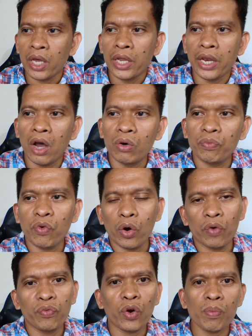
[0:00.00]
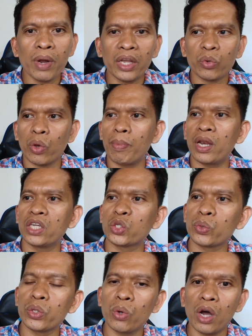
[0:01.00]
Now, for formal equivalence,
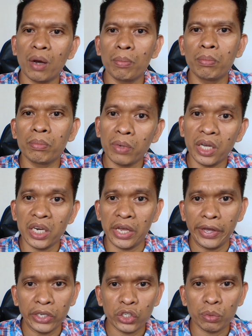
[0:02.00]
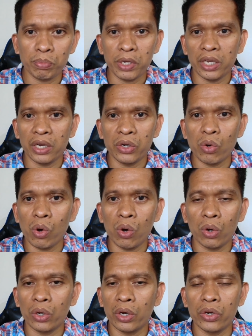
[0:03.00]
we do have NASB, the
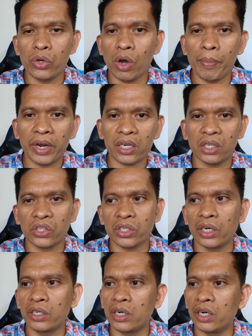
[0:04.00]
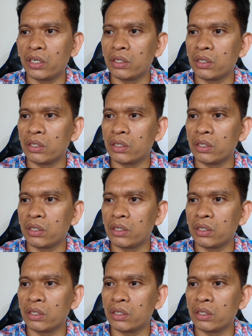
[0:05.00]
New American Standard